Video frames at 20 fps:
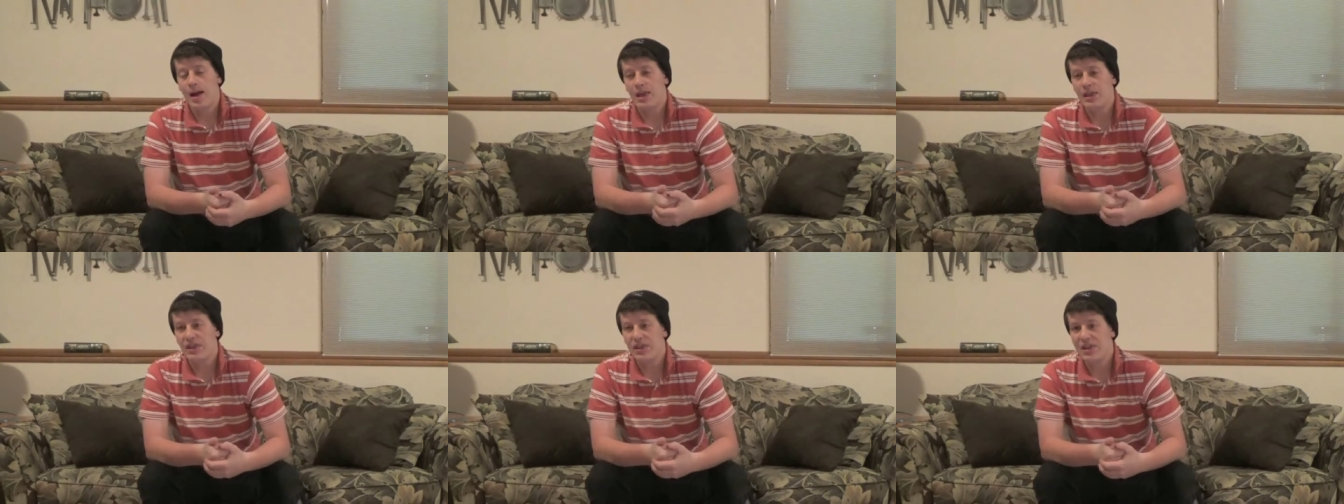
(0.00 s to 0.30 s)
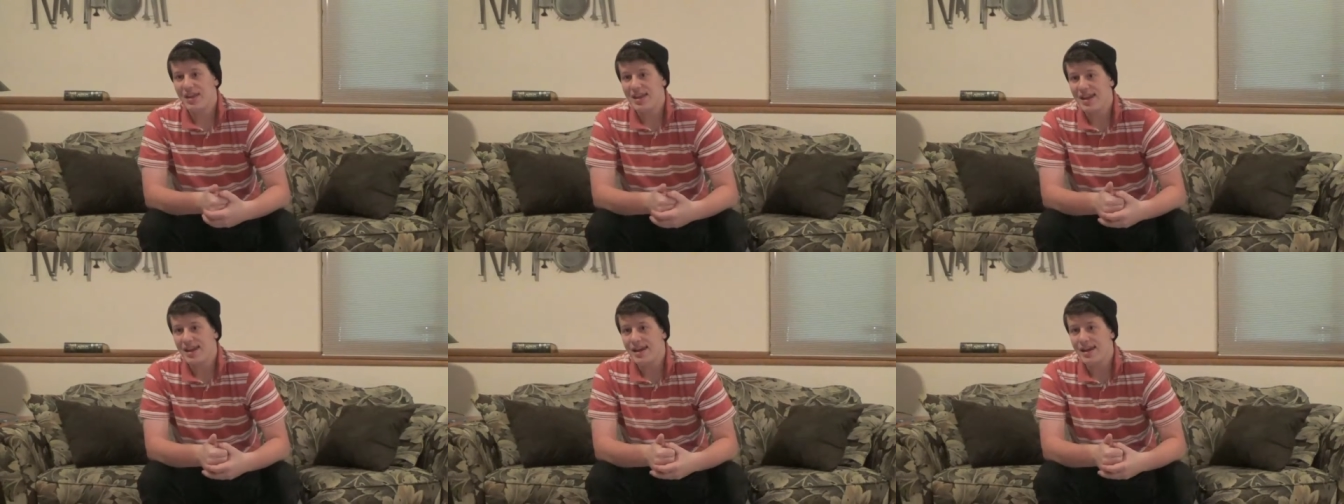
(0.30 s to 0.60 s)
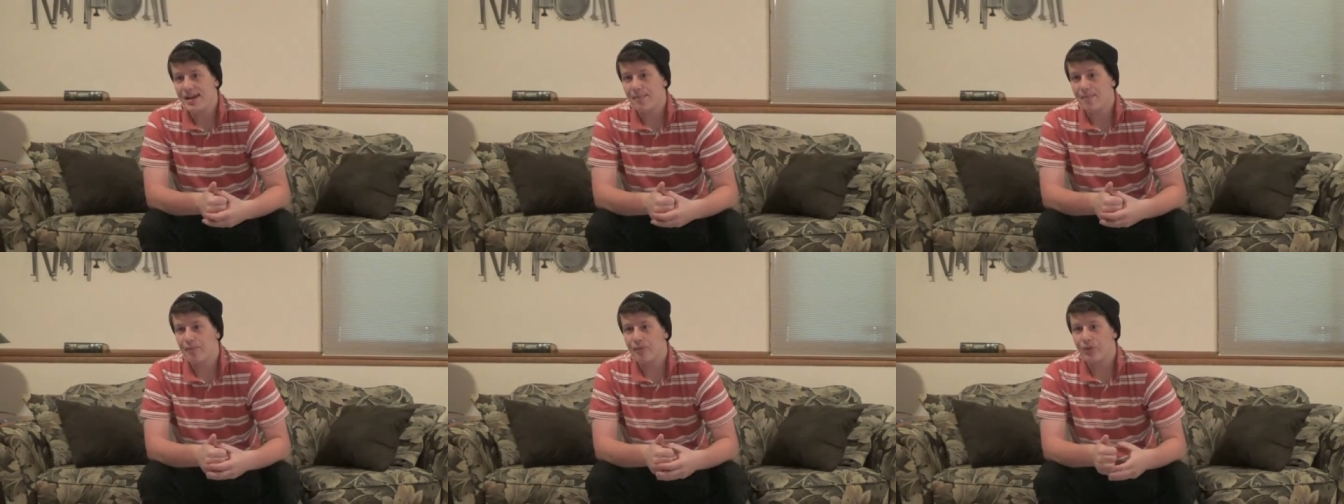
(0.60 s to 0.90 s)

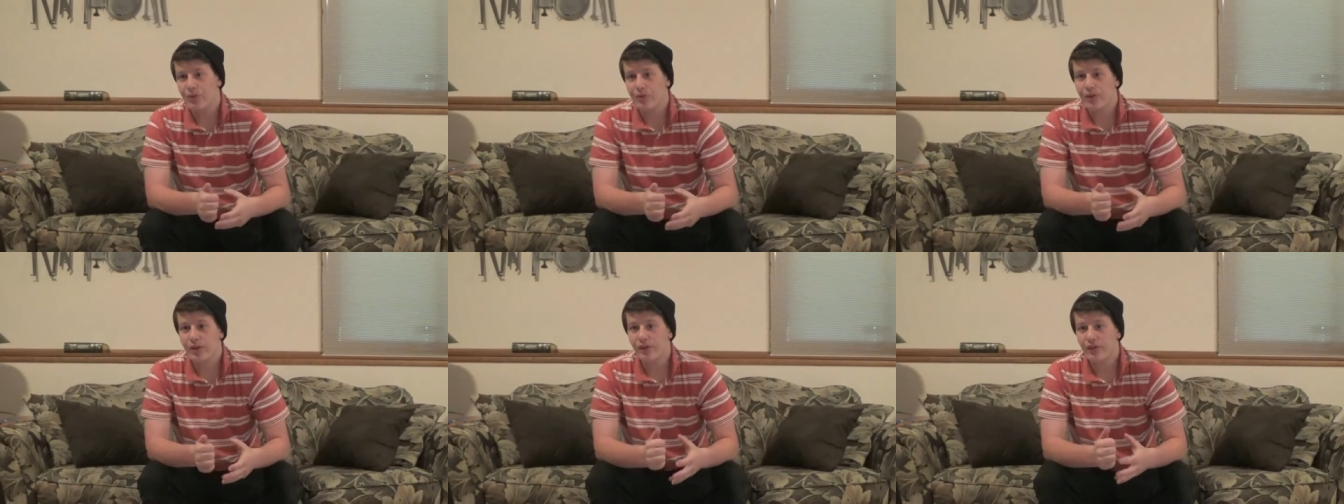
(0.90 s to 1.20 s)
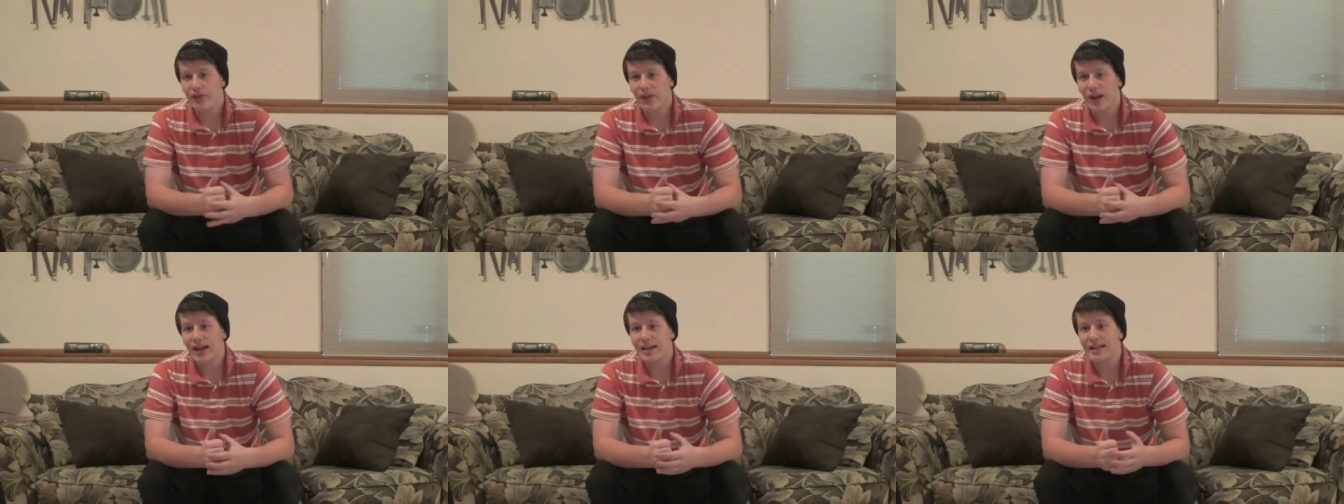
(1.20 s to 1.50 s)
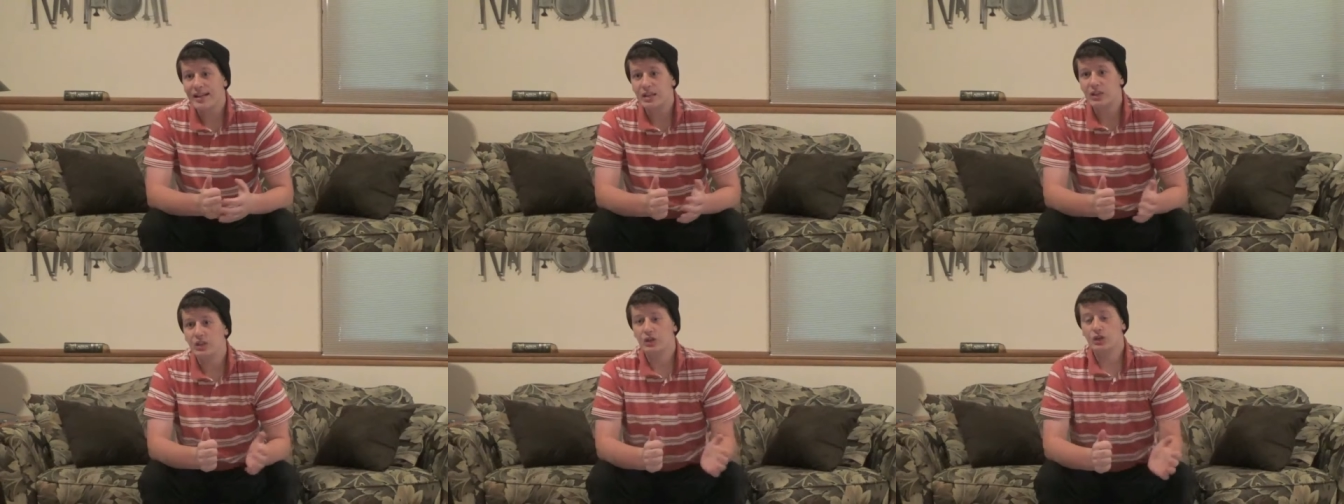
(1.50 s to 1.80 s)
The
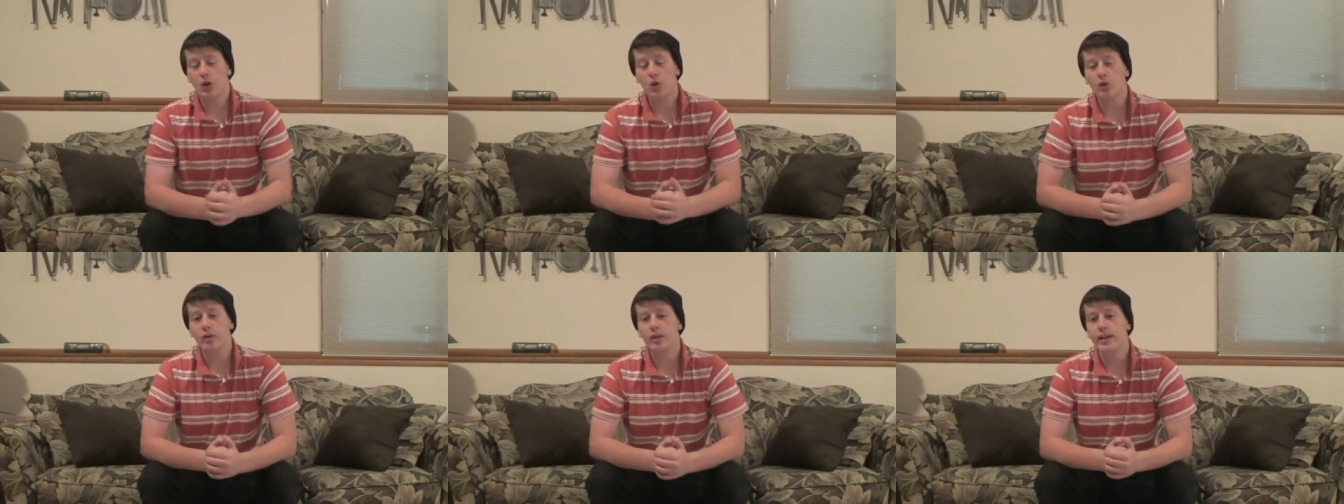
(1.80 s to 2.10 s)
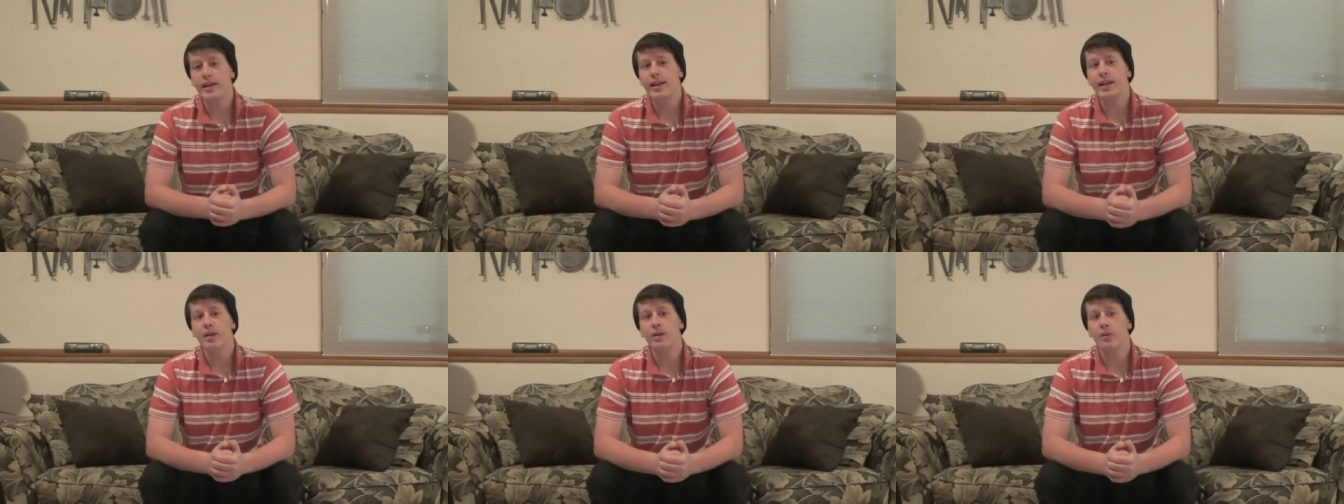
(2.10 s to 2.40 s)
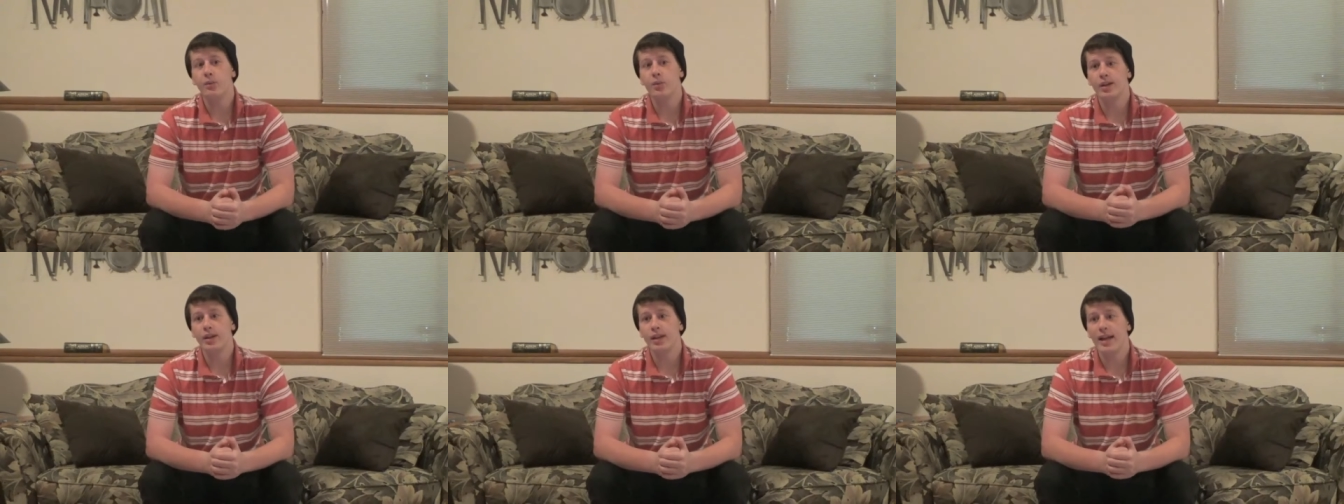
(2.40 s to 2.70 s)
Finding Dory
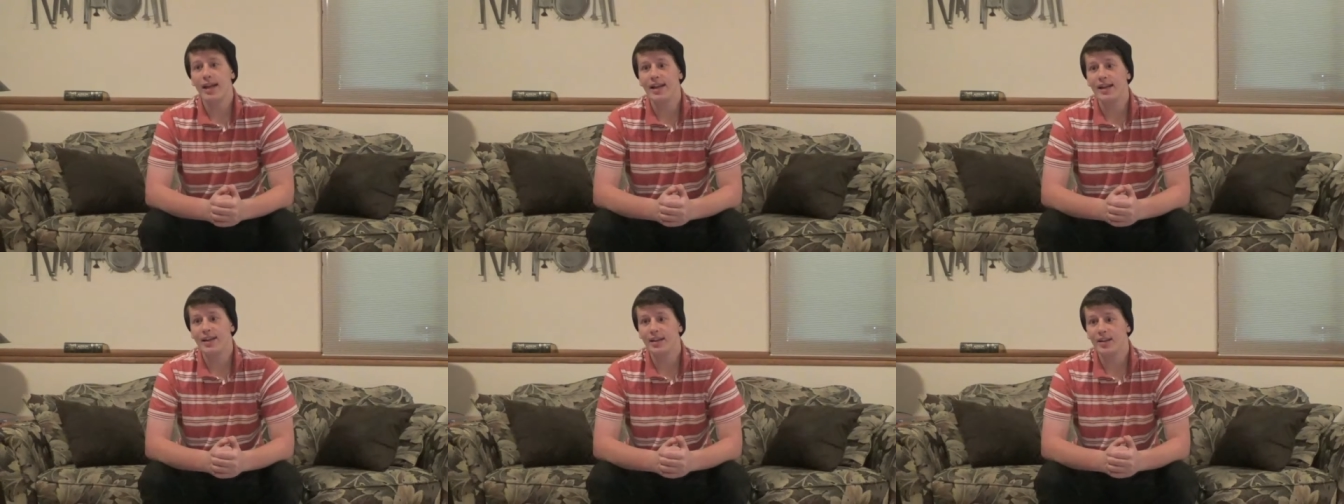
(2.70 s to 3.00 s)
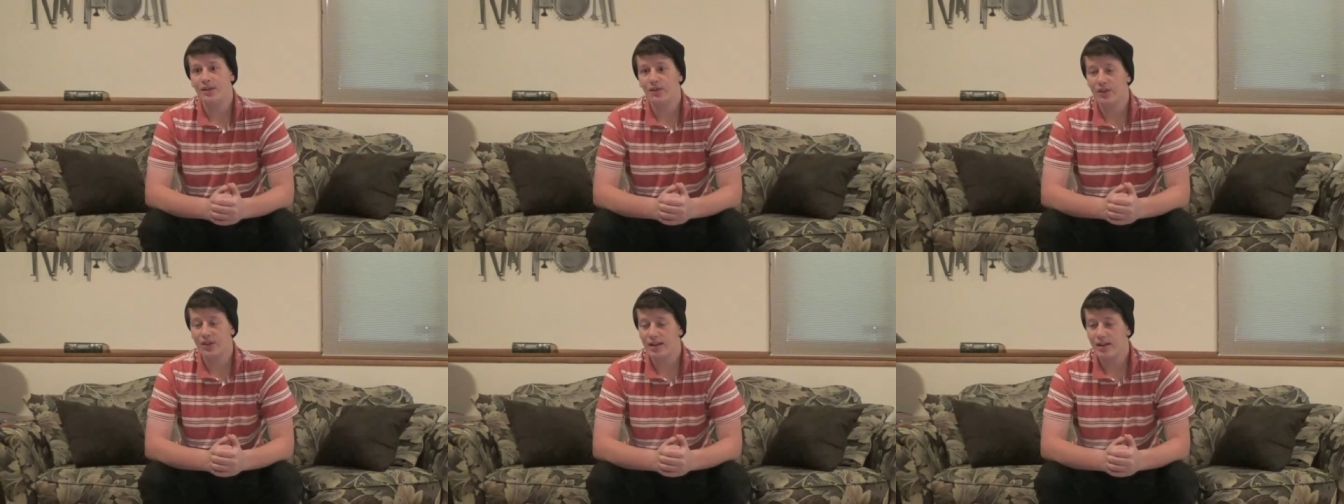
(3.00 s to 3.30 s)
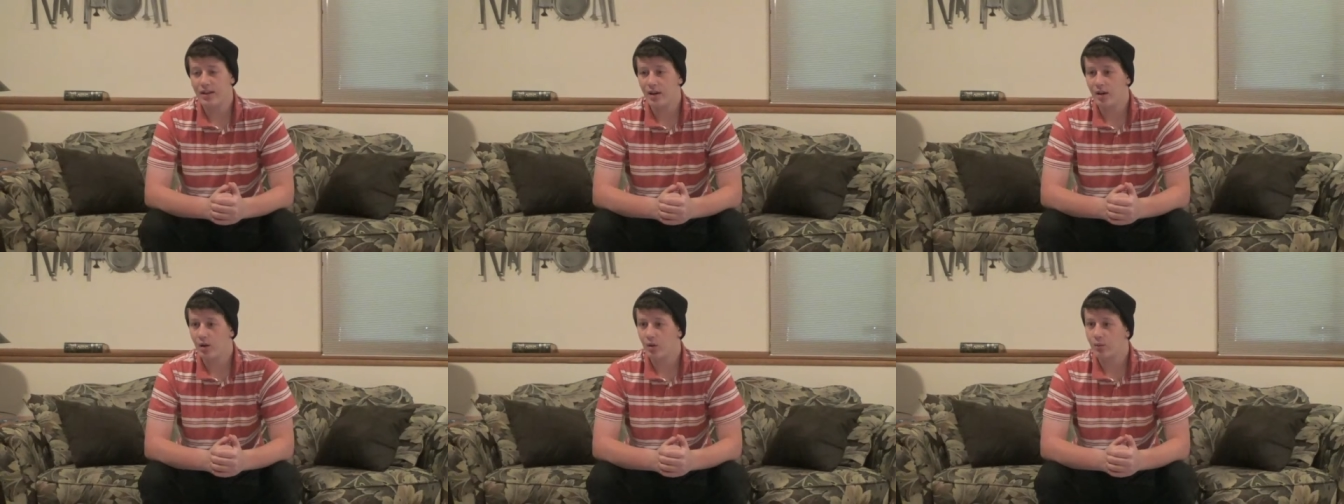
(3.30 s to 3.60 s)
related
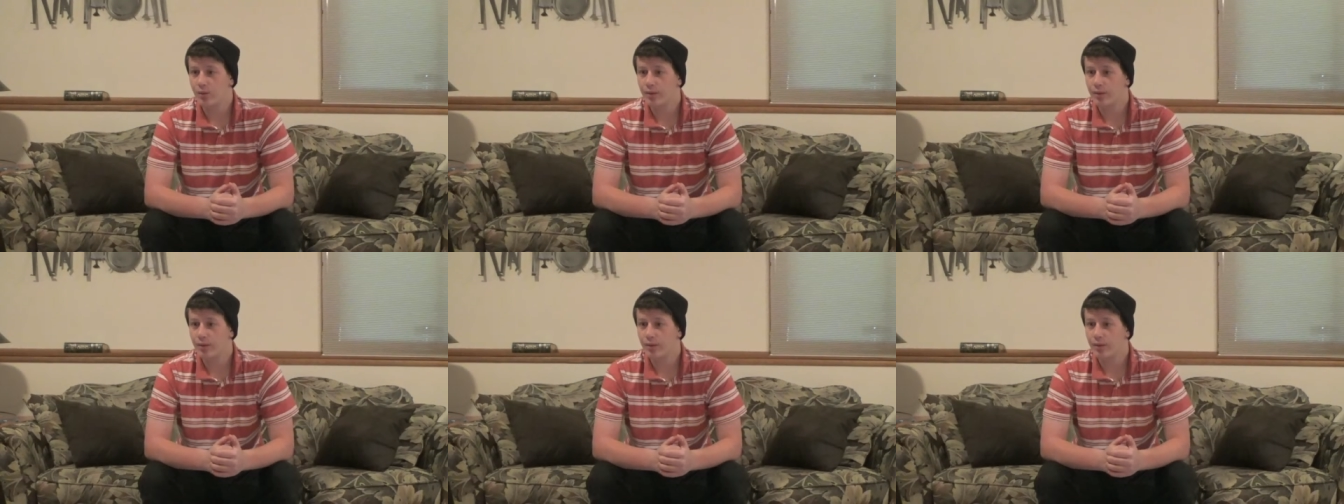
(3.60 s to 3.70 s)
video